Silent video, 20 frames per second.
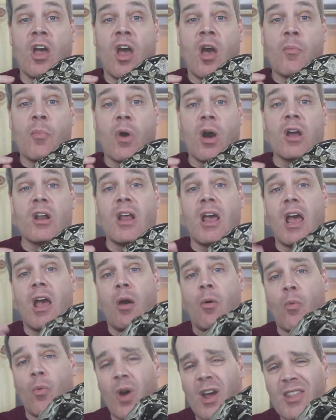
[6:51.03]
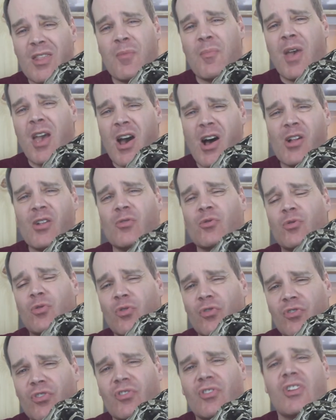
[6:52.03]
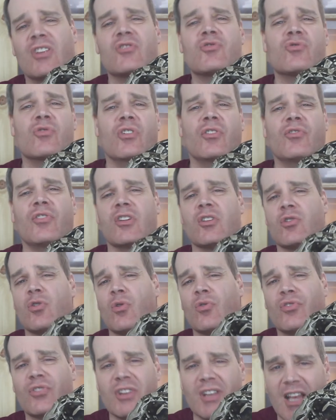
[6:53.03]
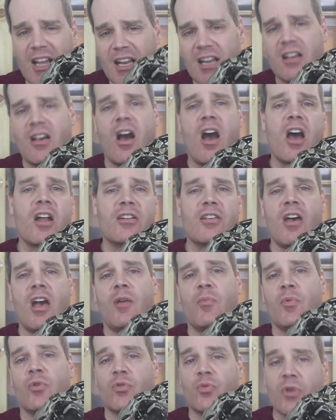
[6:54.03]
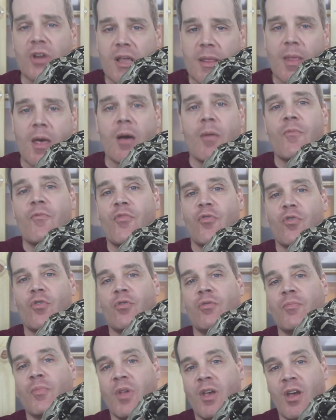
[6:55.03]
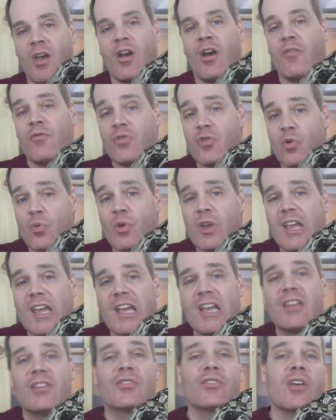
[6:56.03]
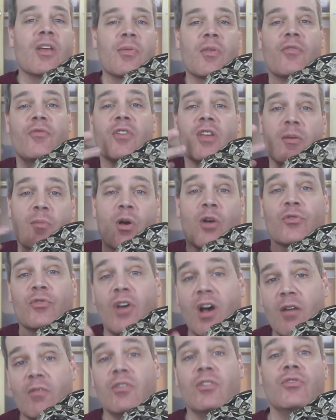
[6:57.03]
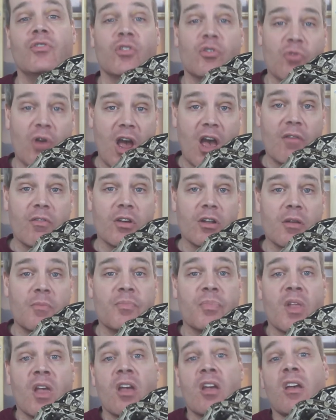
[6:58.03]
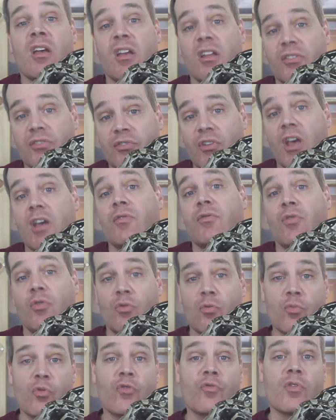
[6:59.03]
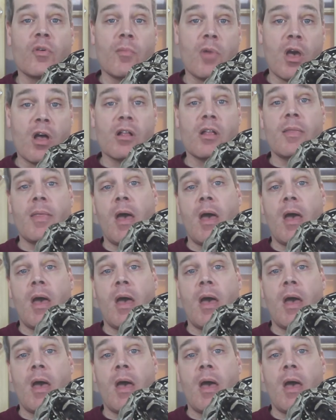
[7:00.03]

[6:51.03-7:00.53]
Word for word: But when the male loses interest and you don't see any contact between them for a few weeks and the female's obviously gravid, it's safe to remove the male at